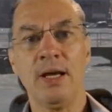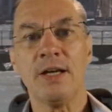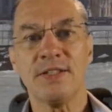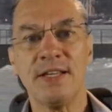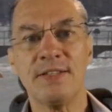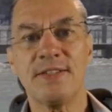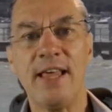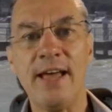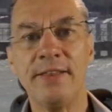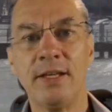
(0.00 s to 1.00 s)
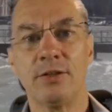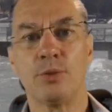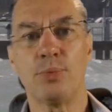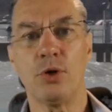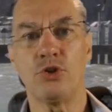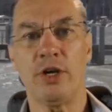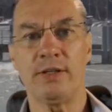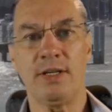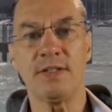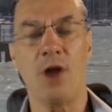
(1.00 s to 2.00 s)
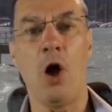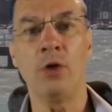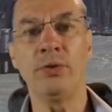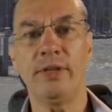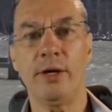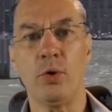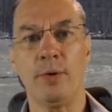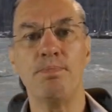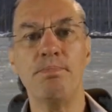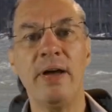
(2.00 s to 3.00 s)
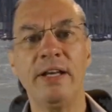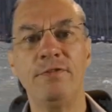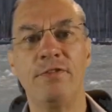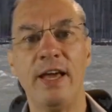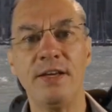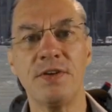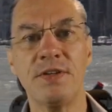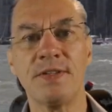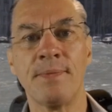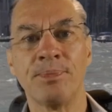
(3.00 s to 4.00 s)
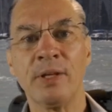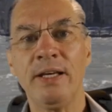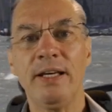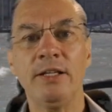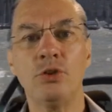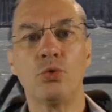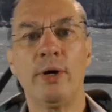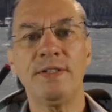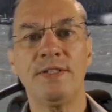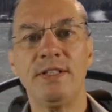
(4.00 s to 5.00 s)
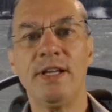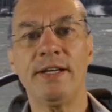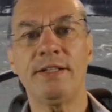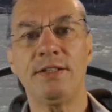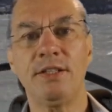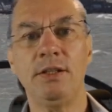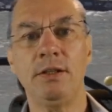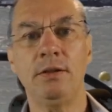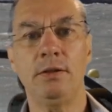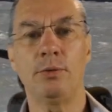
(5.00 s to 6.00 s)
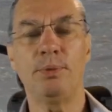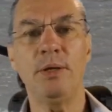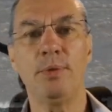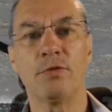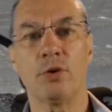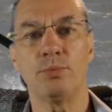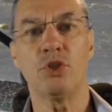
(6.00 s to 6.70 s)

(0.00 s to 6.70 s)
Since then, the project is on. There were many phases. In 2019, the people from